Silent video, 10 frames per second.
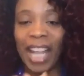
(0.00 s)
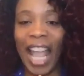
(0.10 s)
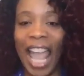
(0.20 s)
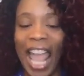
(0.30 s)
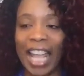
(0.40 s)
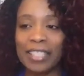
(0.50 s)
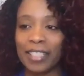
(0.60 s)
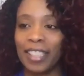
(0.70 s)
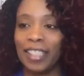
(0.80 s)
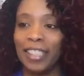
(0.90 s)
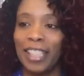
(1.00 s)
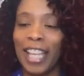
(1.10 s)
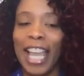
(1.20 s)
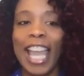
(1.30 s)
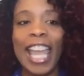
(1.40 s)
asked,
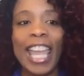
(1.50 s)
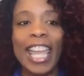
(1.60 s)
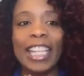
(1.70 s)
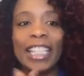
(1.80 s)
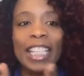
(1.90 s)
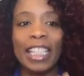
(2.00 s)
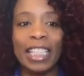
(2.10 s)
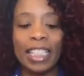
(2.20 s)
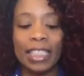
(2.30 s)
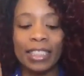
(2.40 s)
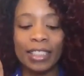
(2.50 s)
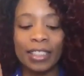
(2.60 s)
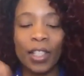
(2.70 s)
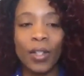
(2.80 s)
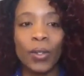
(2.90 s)
and it is,
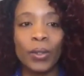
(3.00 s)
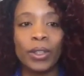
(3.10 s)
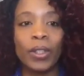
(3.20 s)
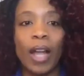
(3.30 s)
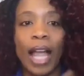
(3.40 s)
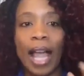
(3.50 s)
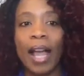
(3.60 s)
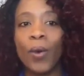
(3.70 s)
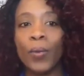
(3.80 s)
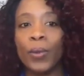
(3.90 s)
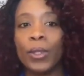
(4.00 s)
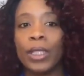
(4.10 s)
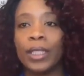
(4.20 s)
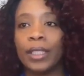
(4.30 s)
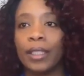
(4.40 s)
so, you know, how
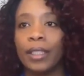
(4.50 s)
would